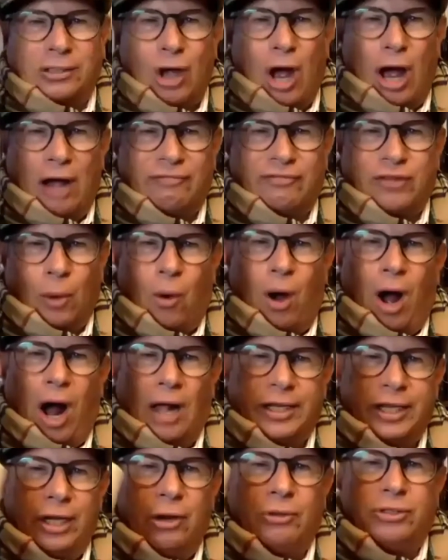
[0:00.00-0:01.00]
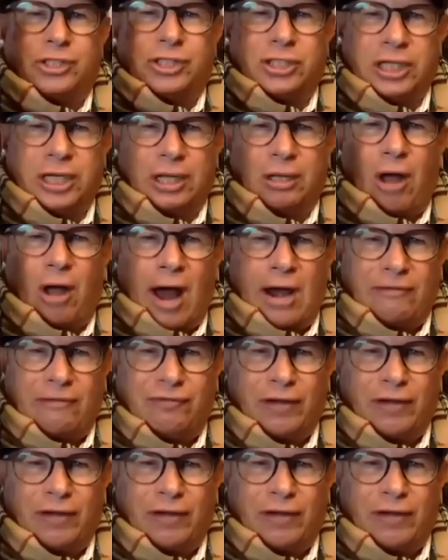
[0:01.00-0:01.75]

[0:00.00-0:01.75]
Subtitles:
off the wall. You don't see a lot of